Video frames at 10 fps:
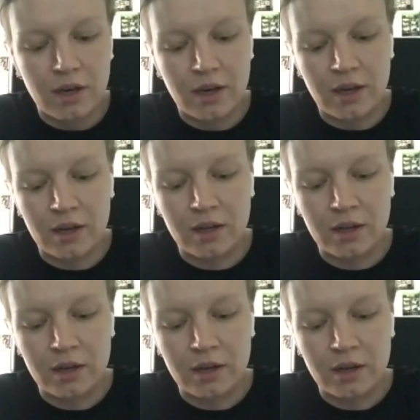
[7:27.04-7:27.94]
And
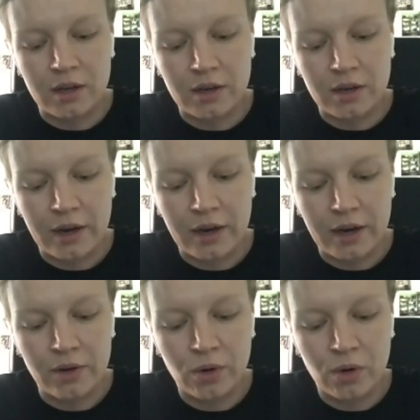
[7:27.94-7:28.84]
uh,
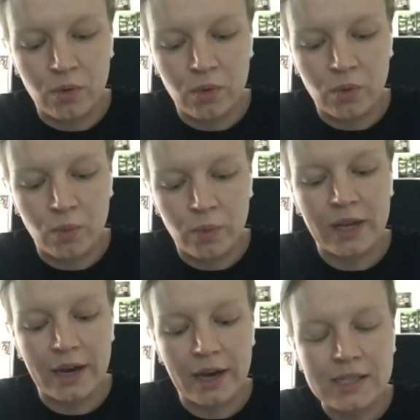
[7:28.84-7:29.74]
I don't know
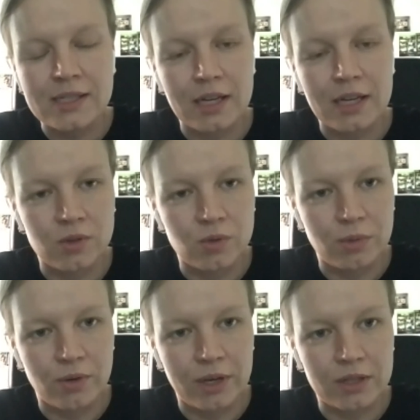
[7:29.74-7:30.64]
when I decided
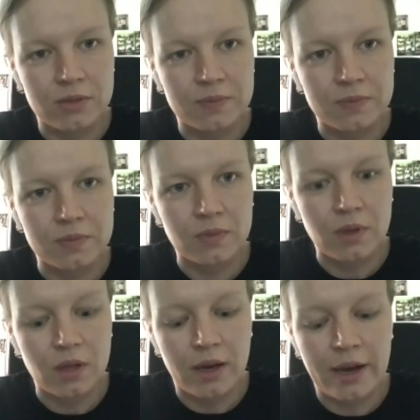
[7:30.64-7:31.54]
to migrate,
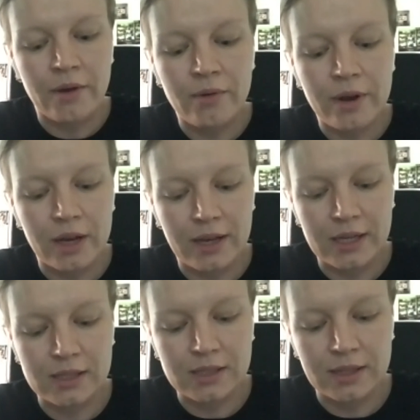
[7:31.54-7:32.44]
I
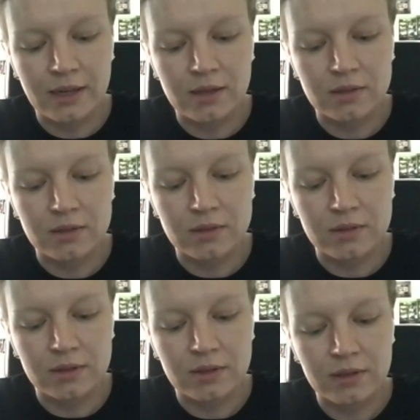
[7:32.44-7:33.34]
realized like
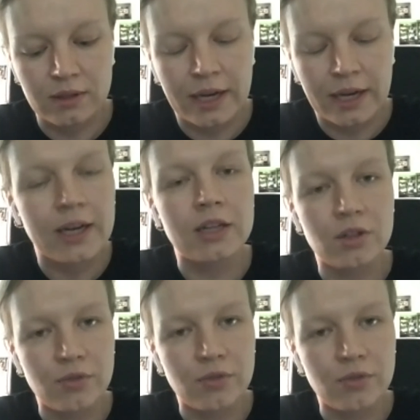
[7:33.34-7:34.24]
I needed